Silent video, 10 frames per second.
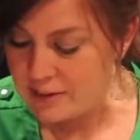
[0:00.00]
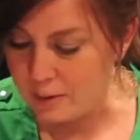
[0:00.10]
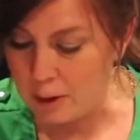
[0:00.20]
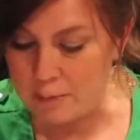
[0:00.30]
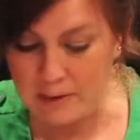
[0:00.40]

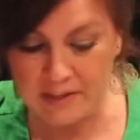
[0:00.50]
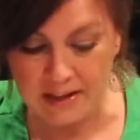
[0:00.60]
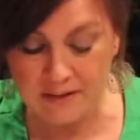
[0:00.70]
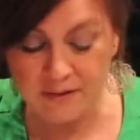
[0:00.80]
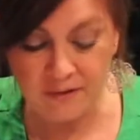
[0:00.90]
to open
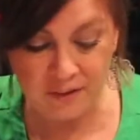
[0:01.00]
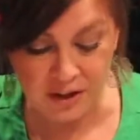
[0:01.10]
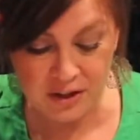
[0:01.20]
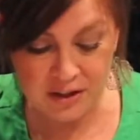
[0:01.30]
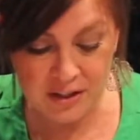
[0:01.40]
the
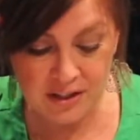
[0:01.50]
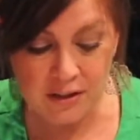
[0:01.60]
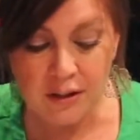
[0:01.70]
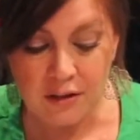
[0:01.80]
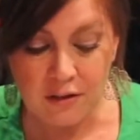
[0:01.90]
first
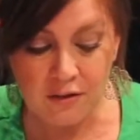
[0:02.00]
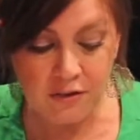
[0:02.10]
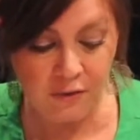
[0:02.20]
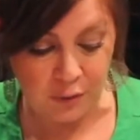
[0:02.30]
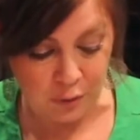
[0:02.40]

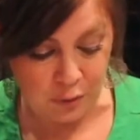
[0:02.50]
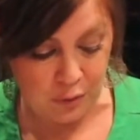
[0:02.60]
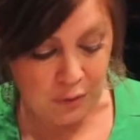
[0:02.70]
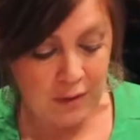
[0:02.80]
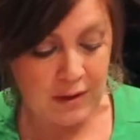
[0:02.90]

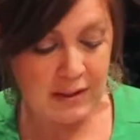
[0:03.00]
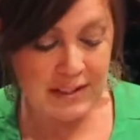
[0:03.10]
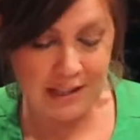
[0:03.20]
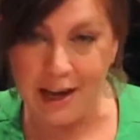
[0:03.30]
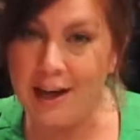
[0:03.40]

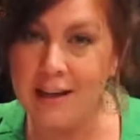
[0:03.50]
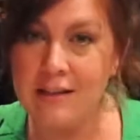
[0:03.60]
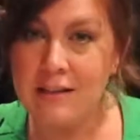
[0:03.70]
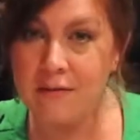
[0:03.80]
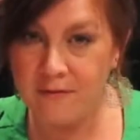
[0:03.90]

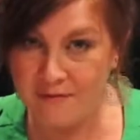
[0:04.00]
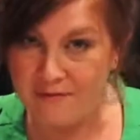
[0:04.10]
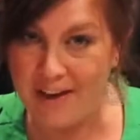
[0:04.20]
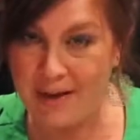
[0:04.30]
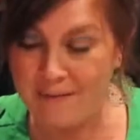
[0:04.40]
full-size
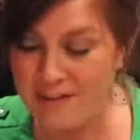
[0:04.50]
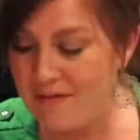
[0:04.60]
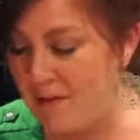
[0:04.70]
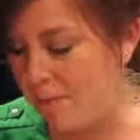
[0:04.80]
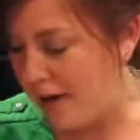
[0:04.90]

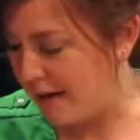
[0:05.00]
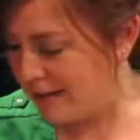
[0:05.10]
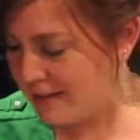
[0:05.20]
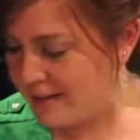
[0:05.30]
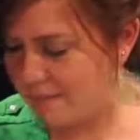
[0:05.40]
FabFitFun
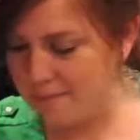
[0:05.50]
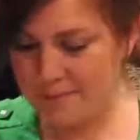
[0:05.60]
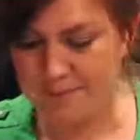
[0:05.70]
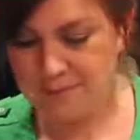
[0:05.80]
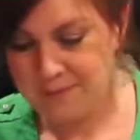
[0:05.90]
box.
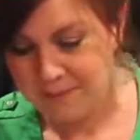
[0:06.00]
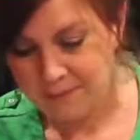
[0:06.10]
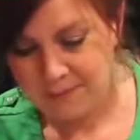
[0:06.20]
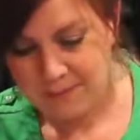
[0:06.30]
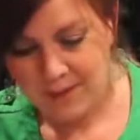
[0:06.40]

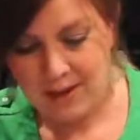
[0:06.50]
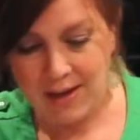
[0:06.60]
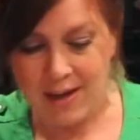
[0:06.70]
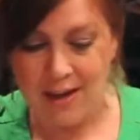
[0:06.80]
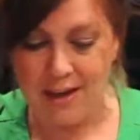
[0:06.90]

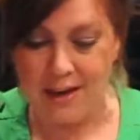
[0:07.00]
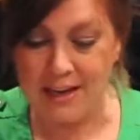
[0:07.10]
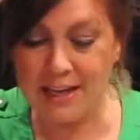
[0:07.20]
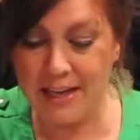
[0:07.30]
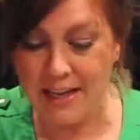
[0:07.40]
And
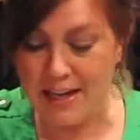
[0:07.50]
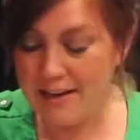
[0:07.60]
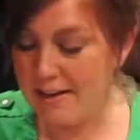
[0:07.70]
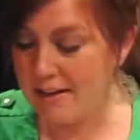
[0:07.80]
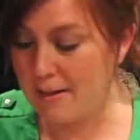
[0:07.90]

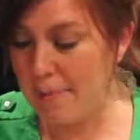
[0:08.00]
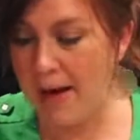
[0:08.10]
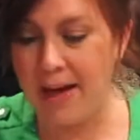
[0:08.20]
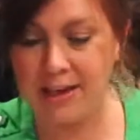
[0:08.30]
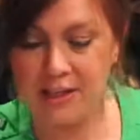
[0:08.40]
again, the
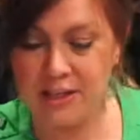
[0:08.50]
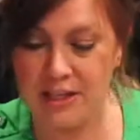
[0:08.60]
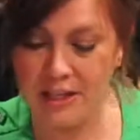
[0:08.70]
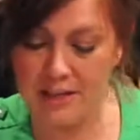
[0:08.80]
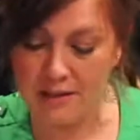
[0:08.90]

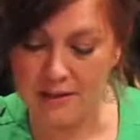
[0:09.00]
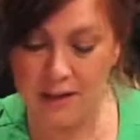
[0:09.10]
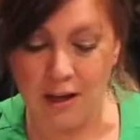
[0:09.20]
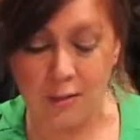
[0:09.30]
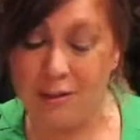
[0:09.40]
packaging,
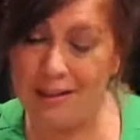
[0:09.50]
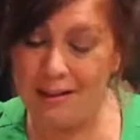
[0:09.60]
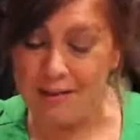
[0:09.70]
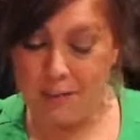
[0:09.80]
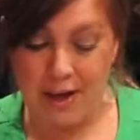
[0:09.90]
I really
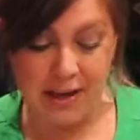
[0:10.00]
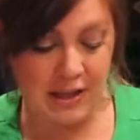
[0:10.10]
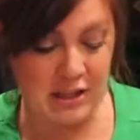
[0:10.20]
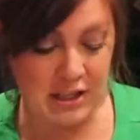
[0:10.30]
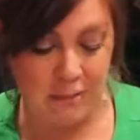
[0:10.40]
love the
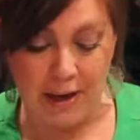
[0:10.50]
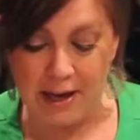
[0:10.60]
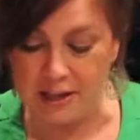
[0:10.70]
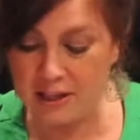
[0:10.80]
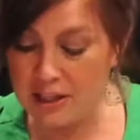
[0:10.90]
packaging. The
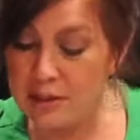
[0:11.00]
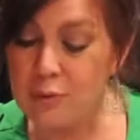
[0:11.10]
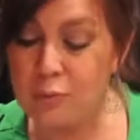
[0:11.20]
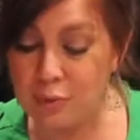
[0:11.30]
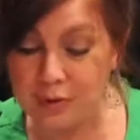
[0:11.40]
packaging
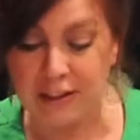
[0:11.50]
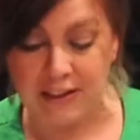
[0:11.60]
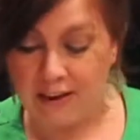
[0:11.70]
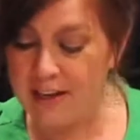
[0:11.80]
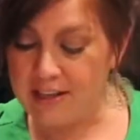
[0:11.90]
is really
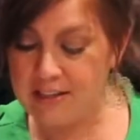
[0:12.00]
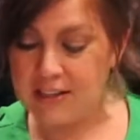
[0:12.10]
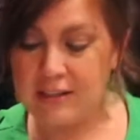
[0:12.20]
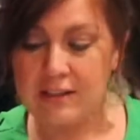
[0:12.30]
nice.